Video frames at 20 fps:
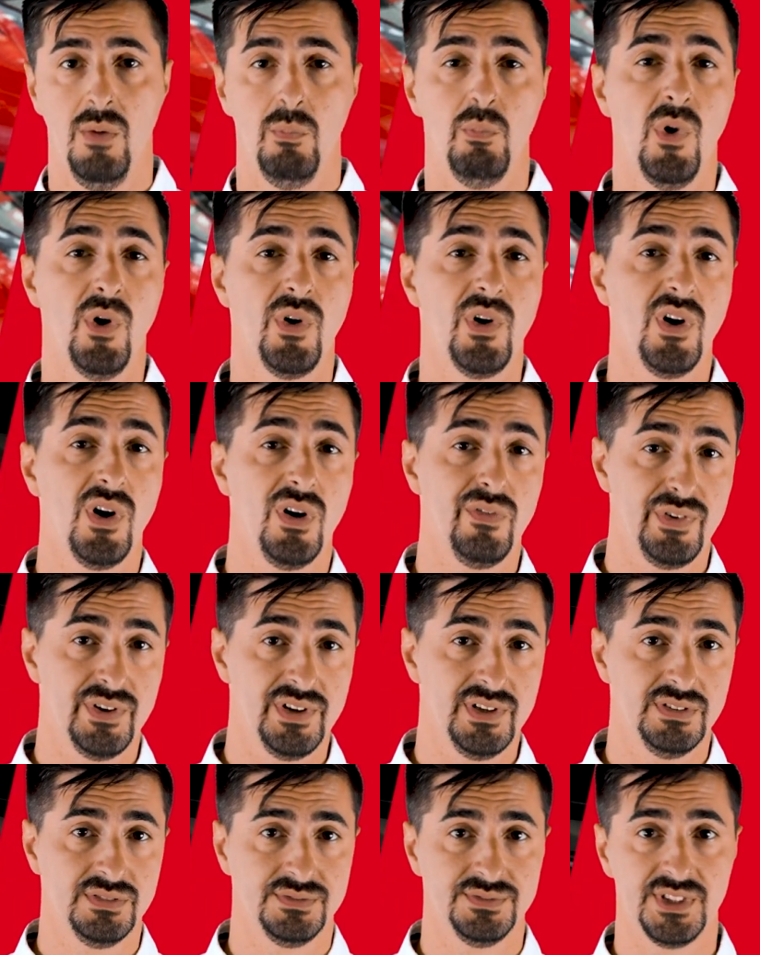
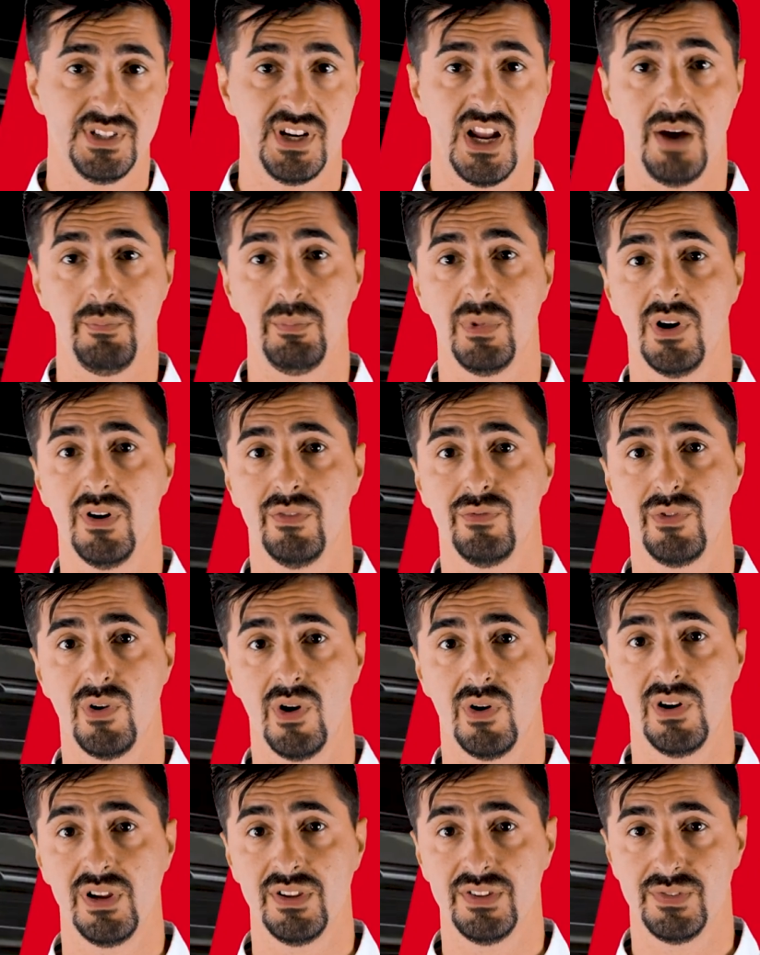Moreover, the number of
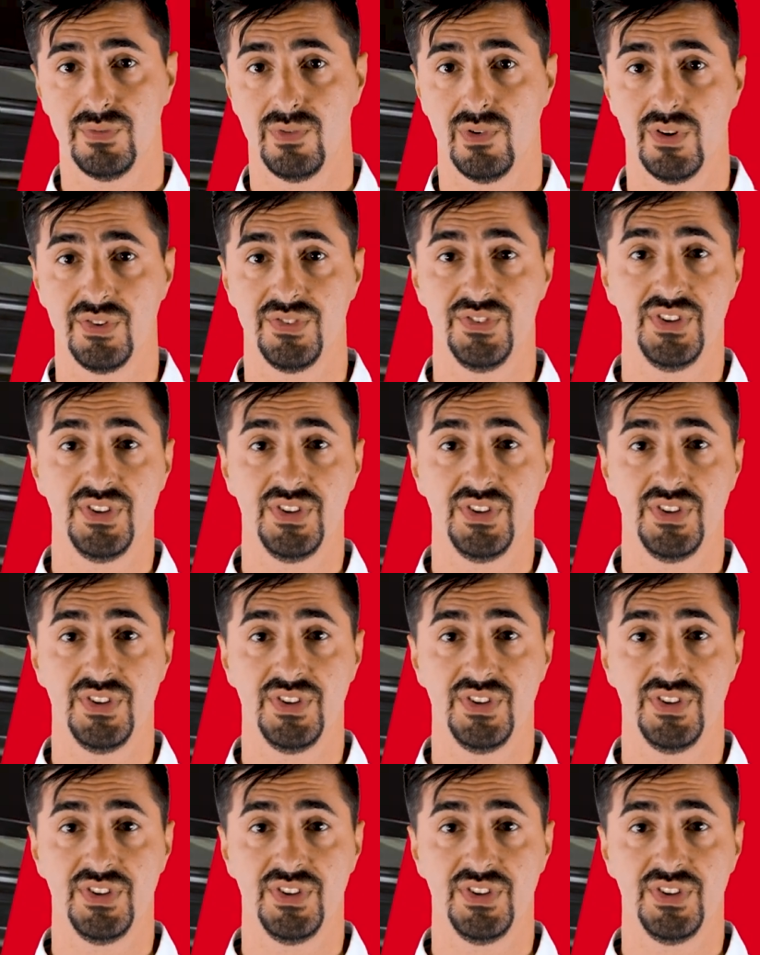rollers for a